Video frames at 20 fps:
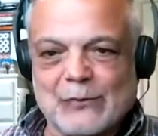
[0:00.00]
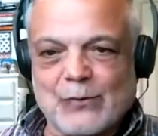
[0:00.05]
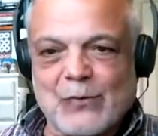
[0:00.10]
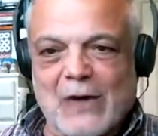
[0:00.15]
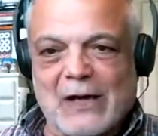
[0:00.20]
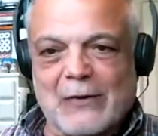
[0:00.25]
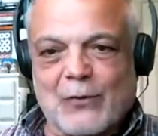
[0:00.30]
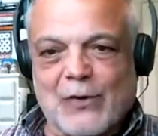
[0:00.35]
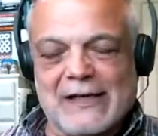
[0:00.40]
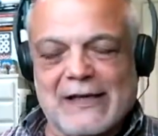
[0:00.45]

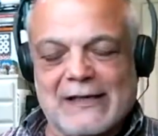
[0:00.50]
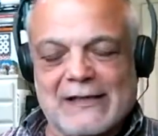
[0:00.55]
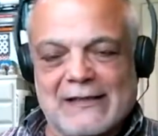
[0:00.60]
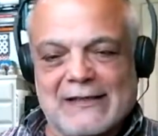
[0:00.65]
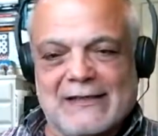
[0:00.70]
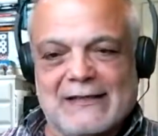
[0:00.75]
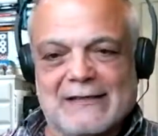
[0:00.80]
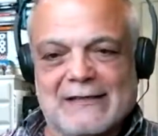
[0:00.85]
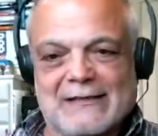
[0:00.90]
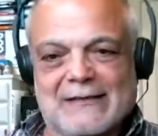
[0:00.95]
one
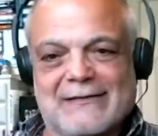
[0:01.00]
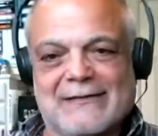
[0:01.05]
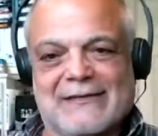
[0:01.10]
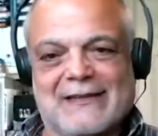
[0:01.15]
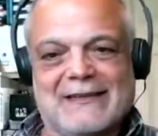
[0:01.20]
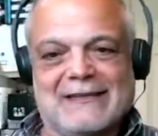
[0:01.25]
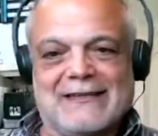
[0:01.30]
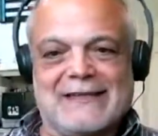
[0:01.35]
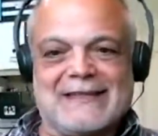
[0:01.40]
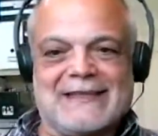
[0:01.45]
way and
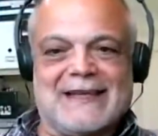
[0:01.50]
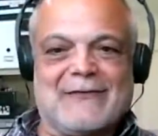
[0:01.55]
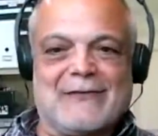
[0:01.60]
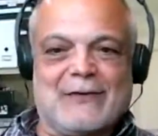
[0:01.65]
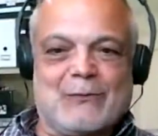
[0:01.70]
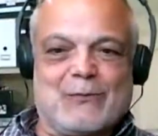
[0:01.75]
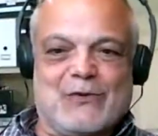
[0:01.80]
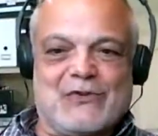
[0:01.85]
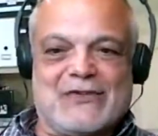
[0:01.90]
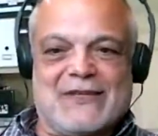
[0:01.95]

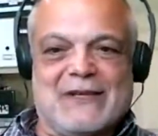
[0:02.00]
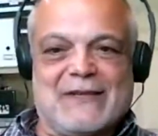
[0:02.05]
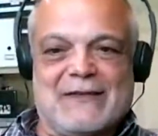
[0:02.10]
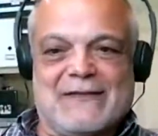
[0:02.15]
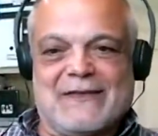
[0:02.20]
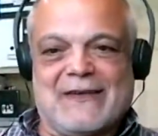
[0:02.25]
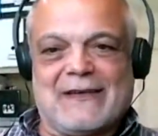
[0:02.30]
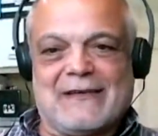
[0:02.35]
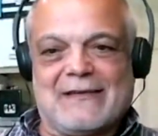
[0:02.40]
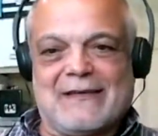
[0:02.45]

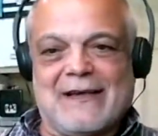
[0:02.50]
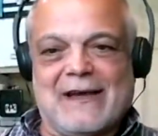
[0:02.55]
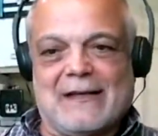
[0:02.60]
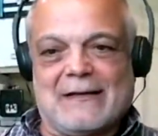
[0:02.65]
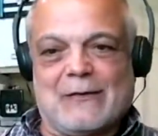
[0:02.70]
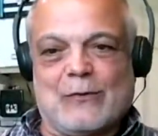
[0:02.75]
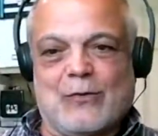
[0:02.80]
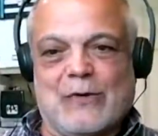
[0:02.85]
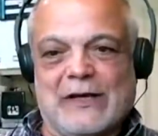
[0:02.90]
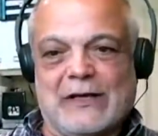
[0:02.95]
37% think the
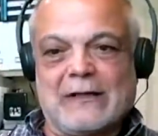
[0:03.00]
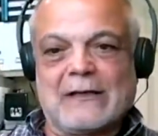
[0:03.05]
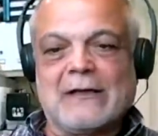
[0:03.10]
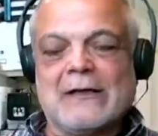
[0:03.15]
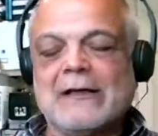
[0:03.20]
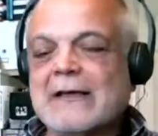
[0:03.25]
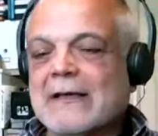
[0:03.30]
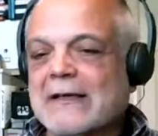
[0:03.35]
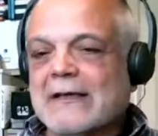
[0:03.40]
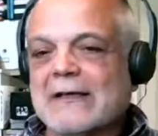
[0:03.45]
other way.
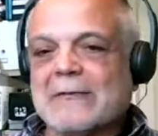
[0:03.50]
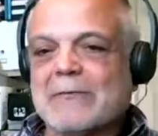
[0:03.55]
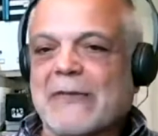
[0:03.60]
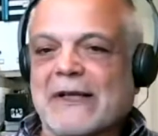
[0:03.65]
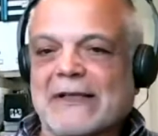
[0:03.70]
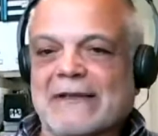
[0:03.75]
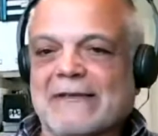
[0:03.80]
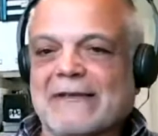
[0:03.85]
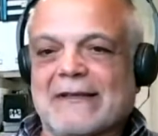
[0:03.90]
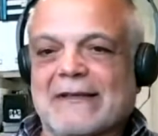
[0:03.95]

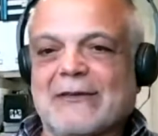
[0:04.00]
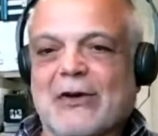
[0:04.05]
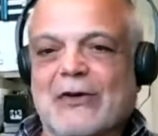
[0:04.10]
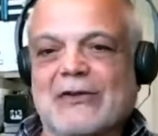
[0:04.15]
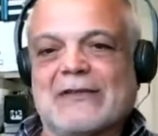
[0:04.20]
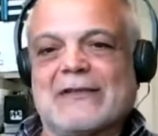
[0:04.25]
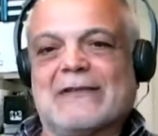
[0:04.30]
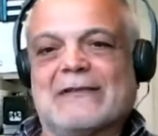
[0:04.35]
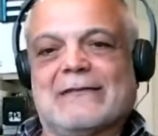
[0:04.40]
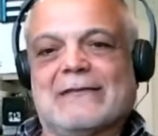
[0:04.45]
But they
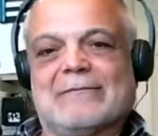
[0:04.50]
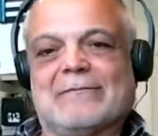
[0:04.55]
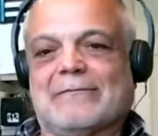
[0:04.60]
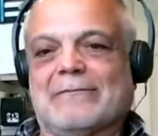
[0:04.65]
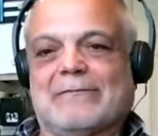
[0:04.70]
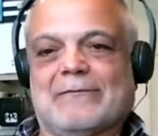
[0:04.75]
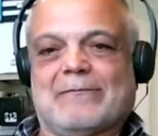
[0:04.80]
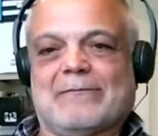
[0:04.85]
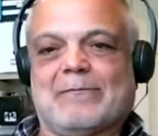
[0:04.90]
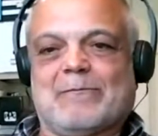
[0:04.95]
don't
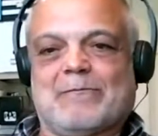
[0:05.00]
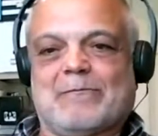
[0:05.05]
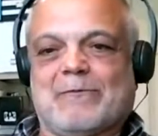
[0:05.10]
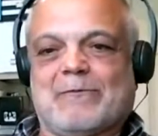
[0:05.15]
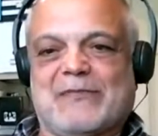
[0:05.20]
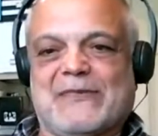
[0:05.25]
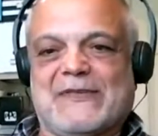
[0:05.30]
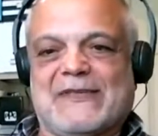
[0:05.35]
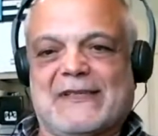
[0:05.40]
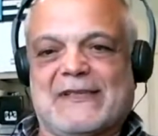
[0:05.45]

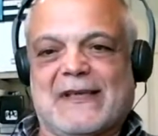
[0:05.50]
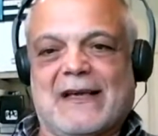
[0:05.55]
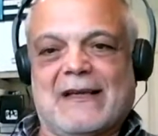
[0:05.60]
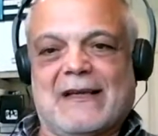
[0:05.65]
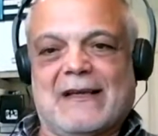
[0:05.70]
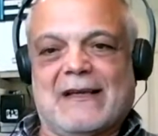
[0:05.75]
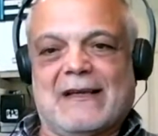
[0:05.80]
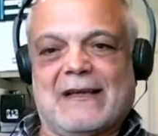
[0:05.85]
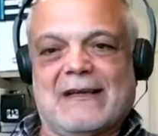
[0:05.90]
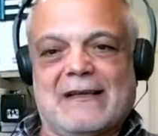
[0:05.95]

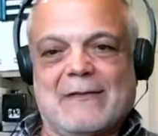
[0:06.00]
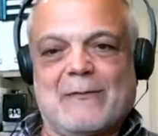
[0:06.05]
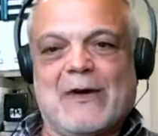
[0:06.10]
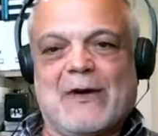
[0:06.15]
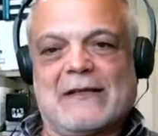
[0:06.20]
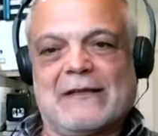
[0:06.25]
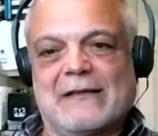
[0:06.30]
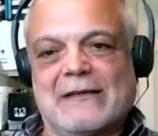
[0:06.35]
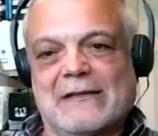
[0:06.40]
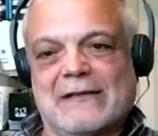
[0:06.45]
sell
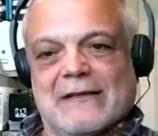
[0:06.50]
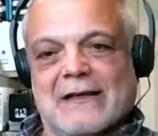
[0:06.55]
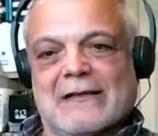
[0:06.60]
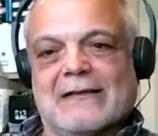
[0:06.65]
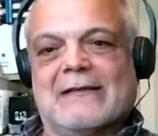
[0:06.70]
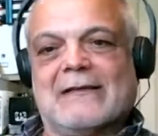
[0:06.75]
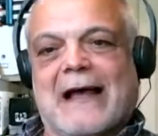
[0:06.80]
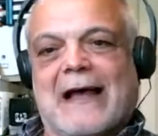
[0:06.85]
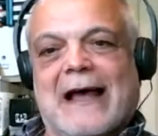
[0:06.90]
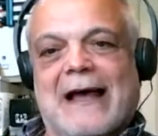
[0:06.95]
anybody
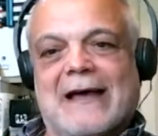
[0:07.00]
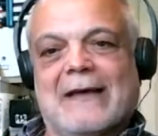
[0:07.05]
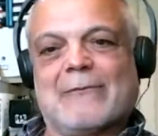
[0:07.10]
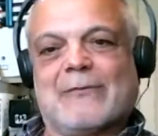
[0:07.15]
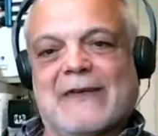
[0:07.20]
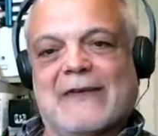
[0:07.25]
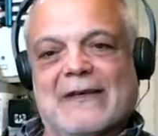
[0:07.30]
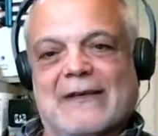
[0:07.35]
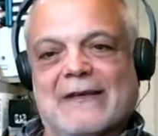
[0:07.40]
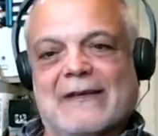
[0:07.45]
that
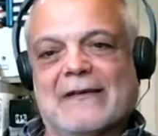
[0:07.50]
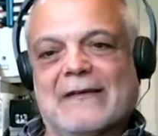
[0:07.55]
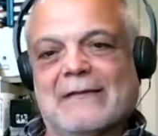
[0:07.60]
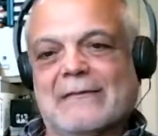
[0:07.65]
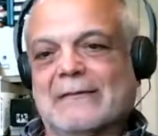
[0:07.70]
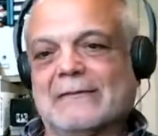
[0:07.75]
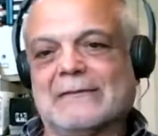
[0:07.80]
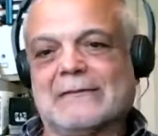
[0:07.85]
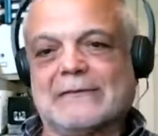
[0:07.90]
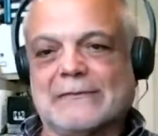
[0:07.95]
I'm
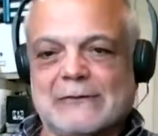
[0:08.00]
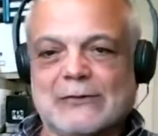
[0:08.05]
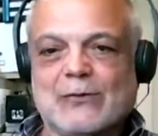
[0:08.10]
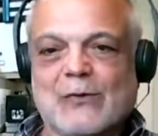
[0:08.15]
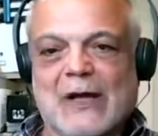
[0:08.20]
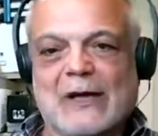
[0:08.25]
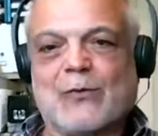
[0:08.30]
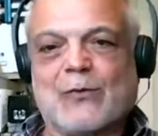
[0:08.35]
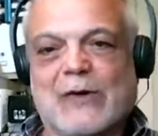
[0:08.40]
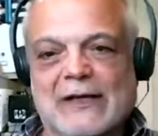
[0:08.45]
thinking
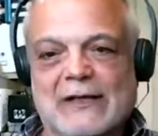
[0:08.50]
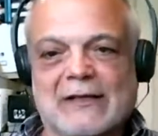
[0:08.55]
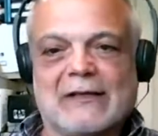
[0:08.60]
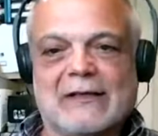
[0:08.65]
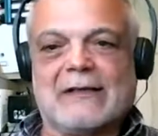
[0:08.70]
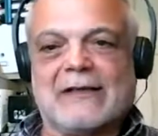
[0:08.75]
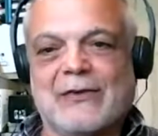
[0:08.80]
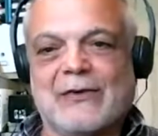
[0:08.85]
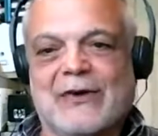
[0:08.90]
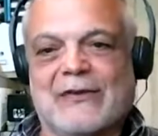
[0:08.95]
one
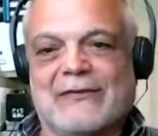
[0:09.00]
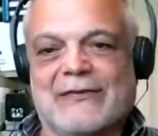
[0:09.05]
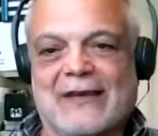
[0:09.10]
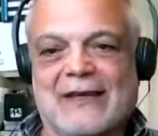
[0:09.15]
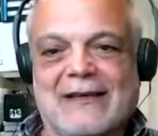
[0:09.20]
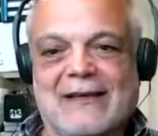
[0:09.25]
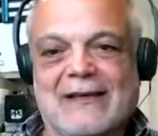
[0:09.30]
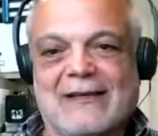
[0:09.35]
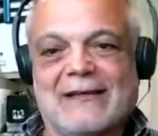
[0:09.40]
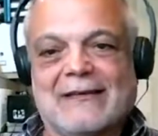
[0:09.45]
way and you're
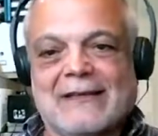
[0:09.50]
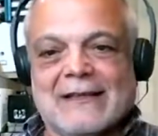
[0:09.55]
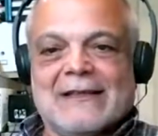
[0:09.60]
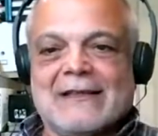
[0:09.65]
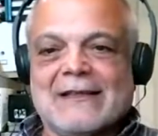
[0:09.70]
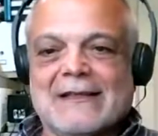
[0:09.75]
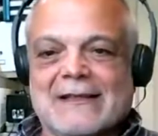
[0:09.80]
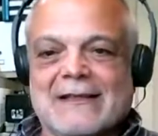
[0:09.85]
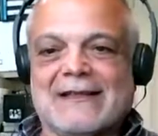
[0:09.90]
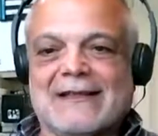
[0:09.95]
thinking
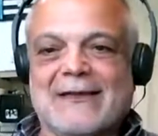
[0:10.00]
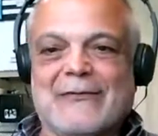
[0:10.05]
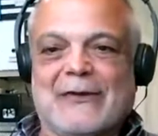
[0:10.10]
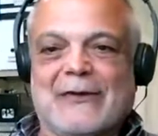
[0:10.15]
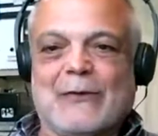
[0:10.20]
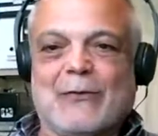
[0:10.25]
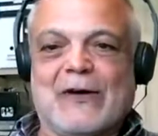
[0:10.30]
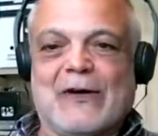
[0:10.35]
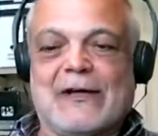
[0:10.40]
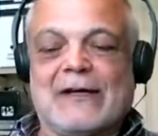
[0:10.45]
a
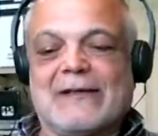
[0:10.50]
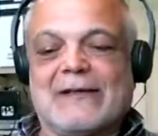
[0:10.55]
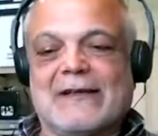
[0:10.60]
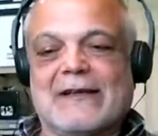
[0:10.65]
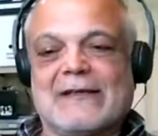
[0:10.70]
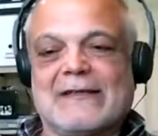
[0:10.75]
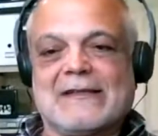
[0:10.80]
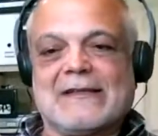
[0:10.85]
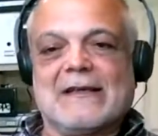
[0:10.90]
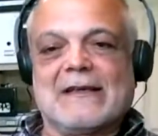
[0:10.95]
different way.
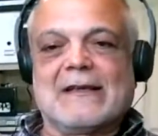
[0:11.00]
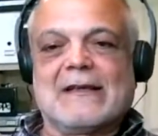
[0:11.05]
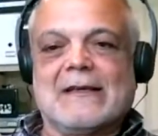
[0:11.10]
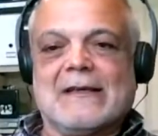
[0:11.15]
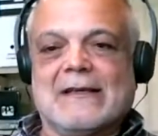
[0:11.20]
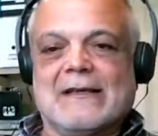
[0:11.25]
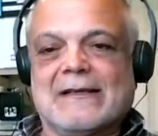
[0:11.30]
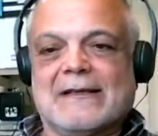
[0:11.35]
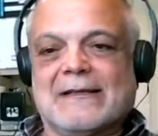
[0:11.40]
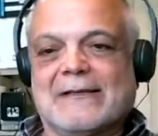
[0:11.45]
That's
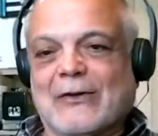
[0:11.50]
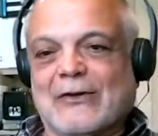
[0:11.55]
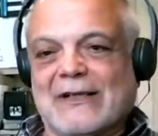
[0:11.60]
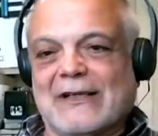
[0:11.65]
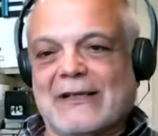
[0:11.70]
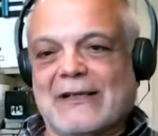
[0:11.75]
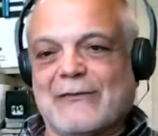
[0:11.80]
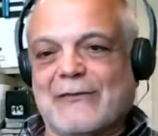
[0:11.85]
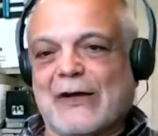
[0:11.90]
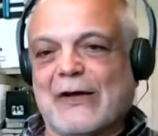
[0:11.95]
a
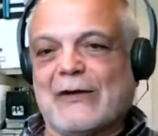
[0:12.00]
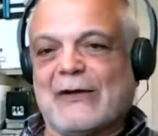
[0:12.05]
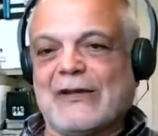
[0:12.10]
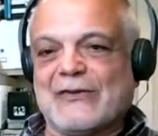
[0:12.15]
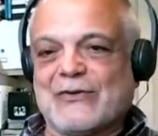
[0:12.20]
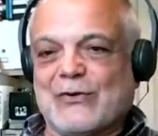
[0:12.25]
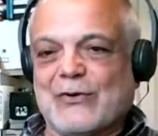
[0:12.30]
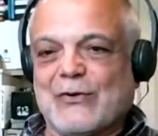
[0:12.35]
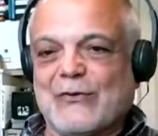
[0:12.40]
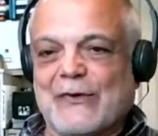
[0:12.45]
totally
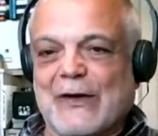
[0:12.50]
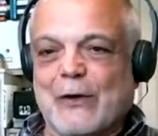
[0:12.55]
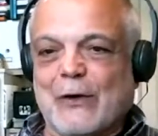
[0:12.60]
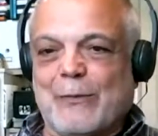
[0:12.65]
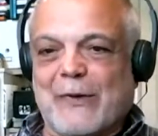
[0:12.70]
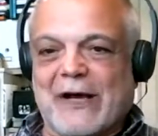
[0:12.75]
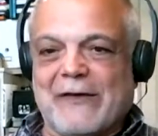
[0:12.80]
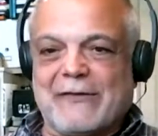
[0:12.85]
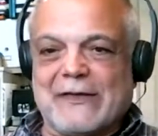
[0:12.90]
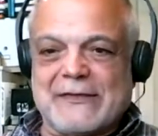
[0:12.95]
violation of
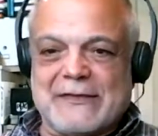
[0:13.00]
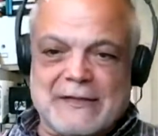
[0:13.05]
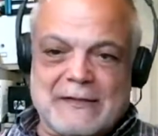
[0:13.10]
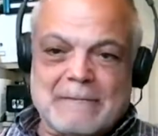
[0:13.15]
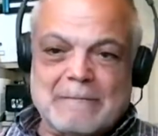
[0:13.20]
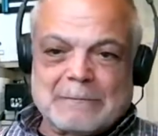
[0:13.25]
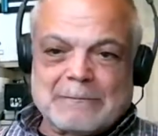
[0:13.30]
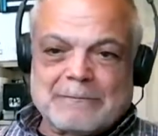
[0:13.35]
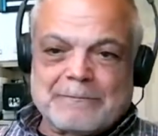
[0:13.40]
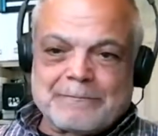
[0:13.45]
our
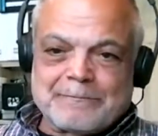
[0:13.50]
privacy.